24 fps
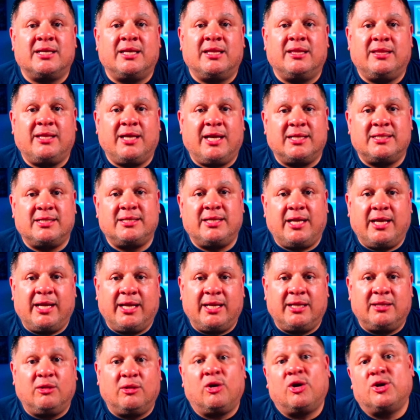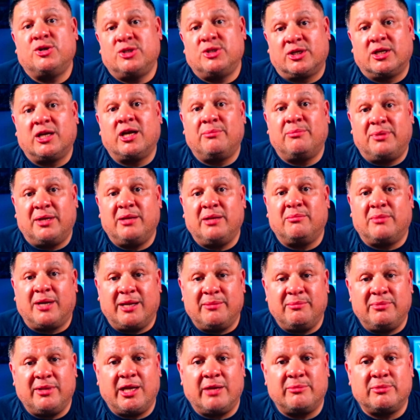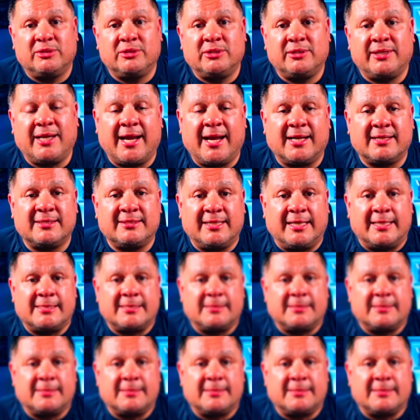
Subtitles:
that a larger company might be able to access.